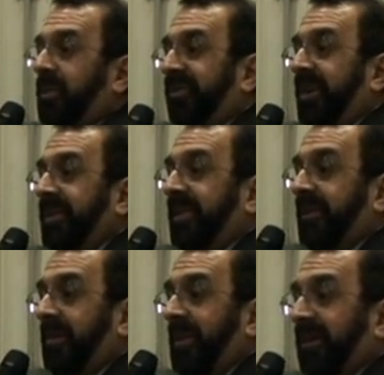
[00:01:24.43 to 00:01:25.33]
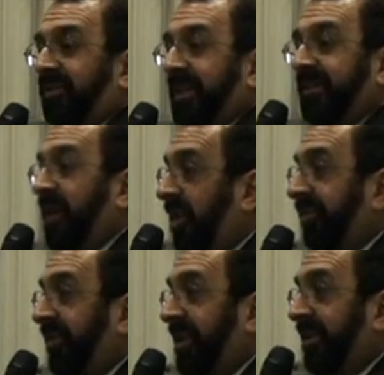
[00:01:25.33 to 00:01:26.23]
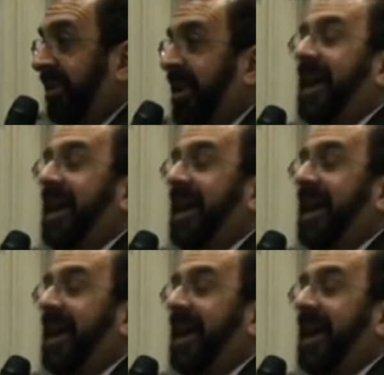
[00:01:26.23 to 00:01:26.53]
was on the terror watch list also.